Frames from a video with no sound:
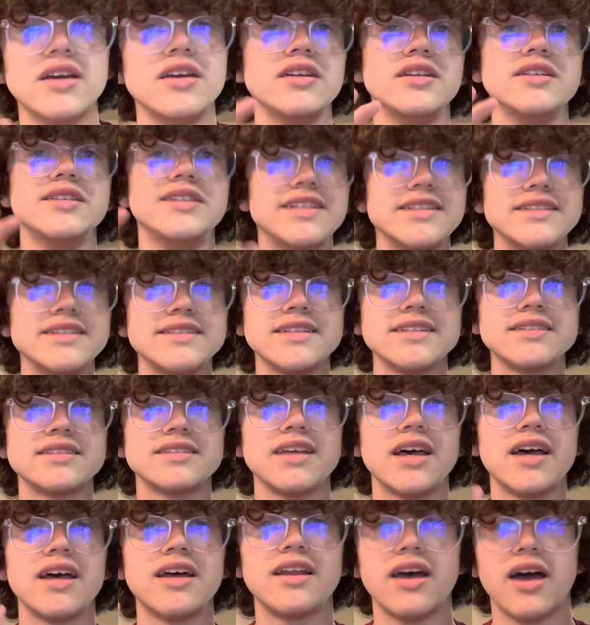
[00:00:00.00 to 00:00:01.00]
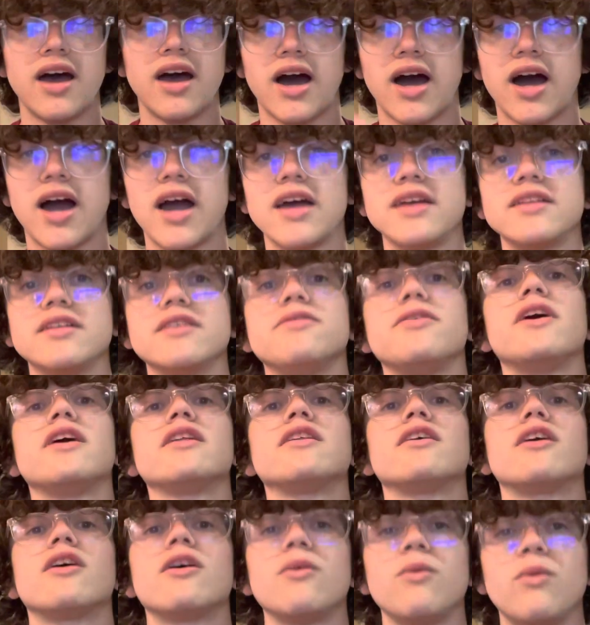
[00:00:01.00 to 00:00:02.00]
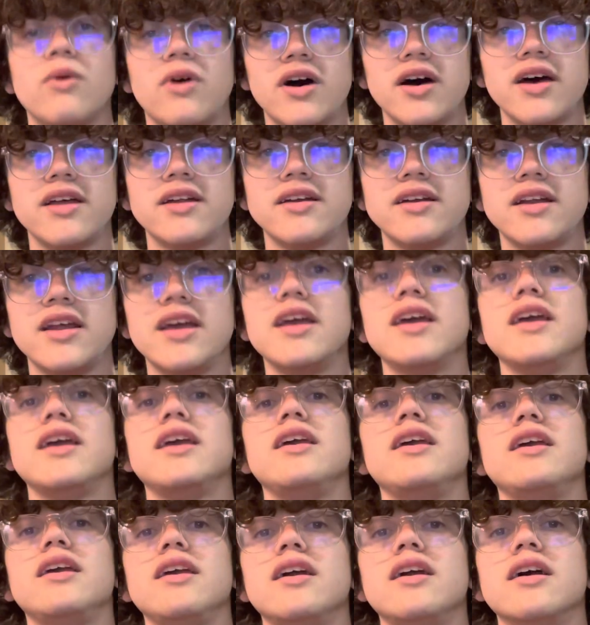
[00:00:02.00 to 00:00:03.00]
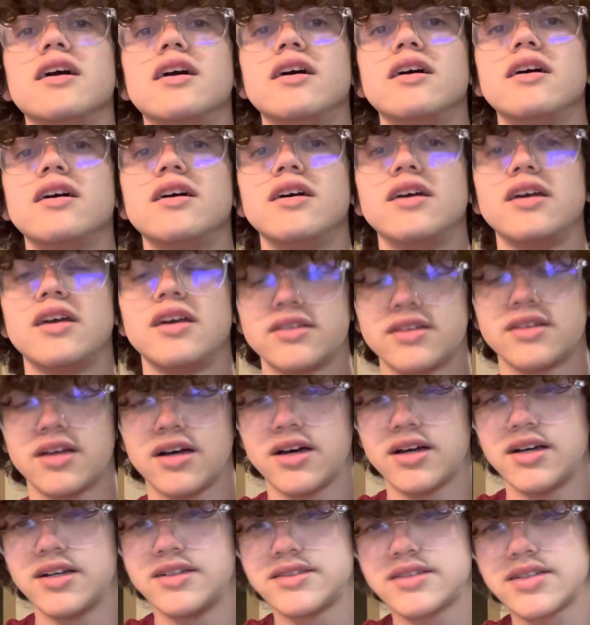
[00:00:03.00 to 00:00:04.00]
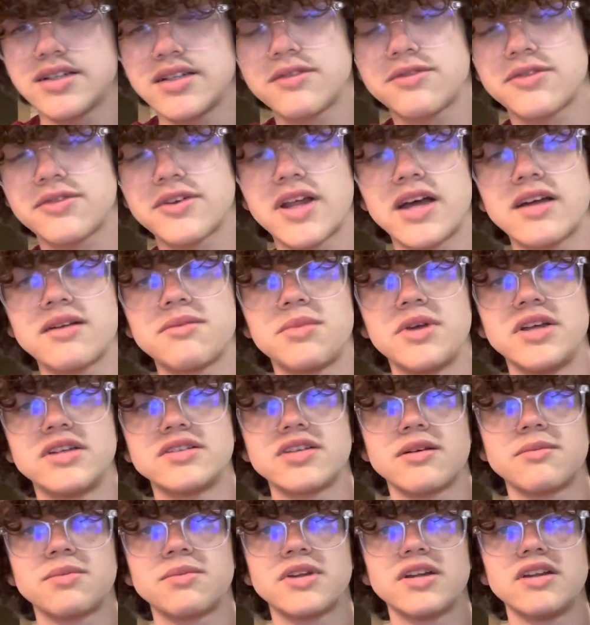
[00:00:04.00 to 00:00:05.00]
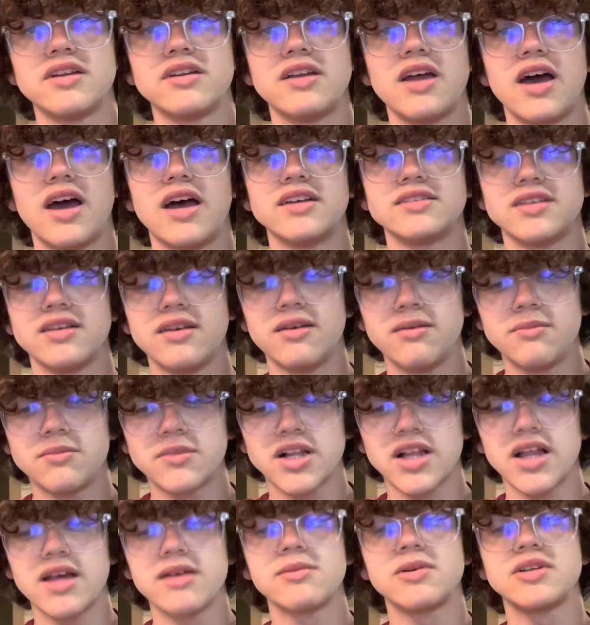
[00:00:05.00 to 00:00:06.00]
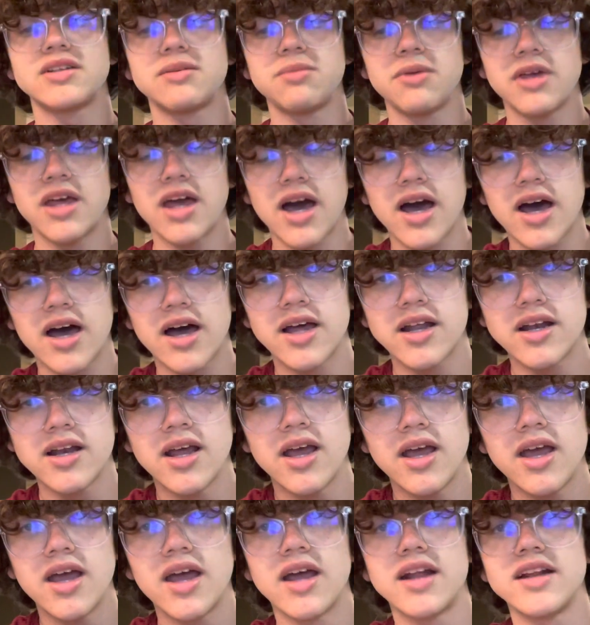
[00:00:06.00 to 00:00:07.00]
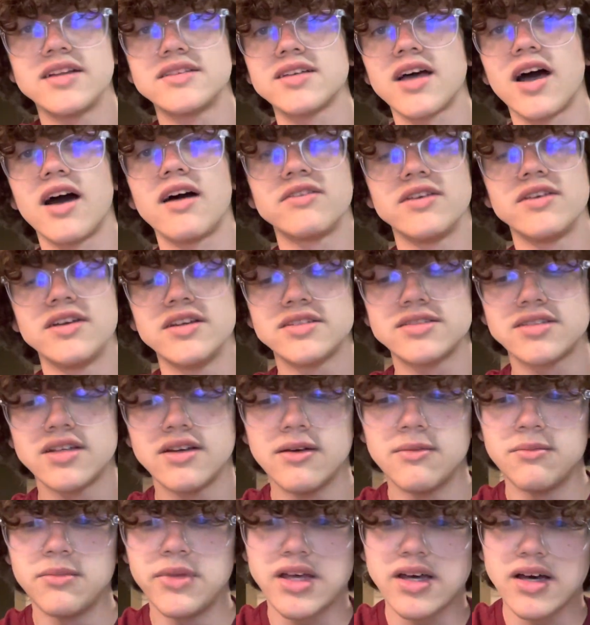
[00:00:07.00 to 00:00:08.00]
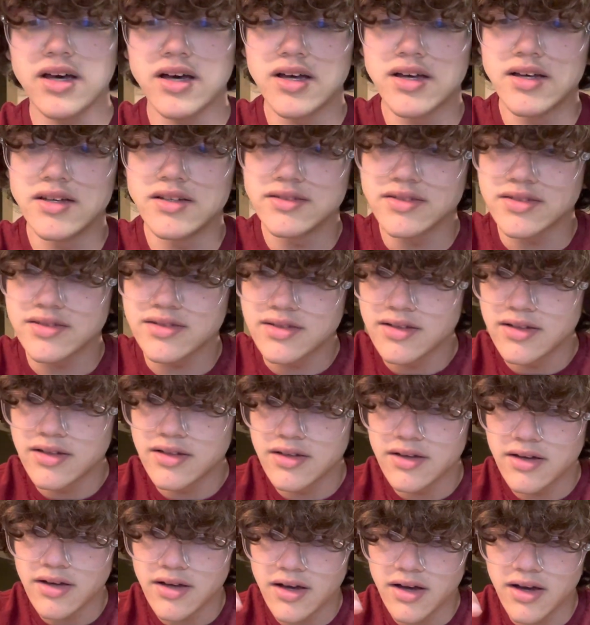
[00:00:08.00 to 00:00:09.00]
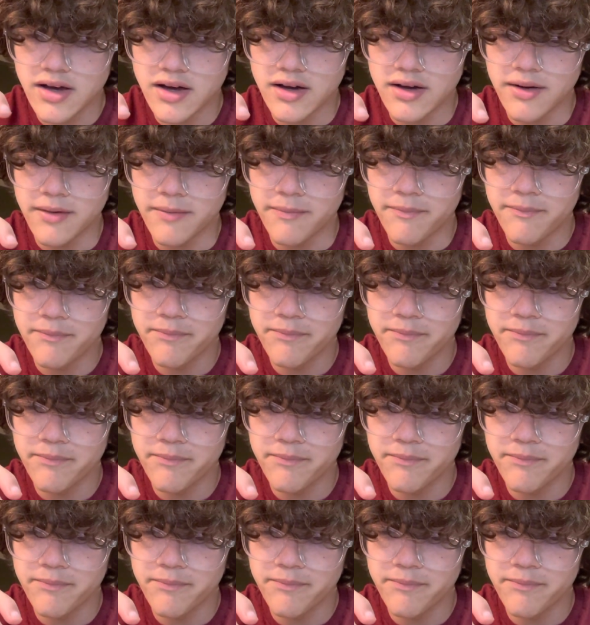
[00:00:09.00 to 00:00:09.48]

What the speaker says: Jesus said, "I and the Father are one." He intended for that to be interpreted as him claiming to be God, and it's obvious because, the